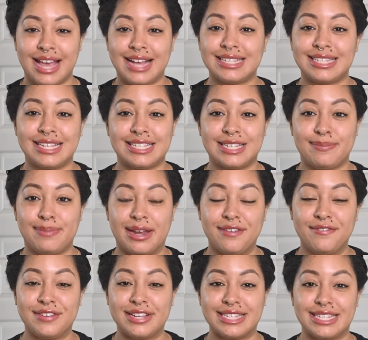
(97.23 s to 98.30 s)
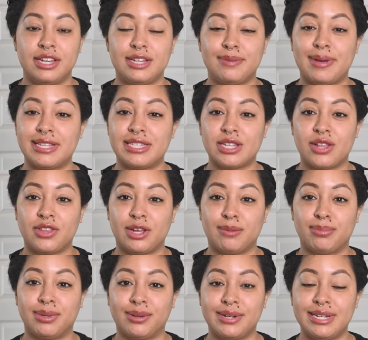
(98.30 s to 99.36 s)
Access to benefits depends on the
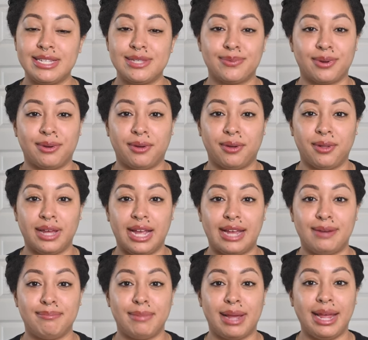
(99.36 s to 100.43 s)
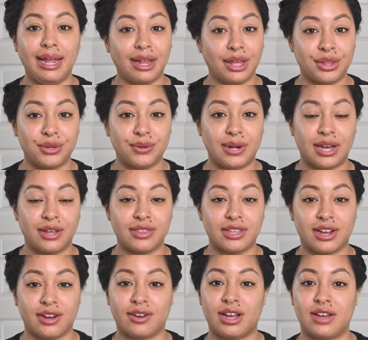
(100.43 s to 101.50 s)
employee's role and may include
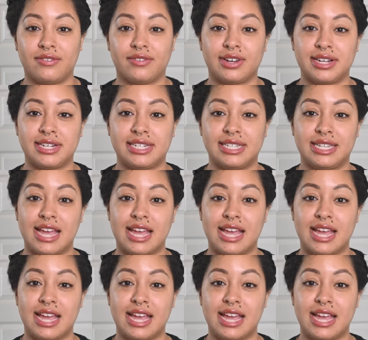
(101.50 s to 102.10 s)
healthcare coverage,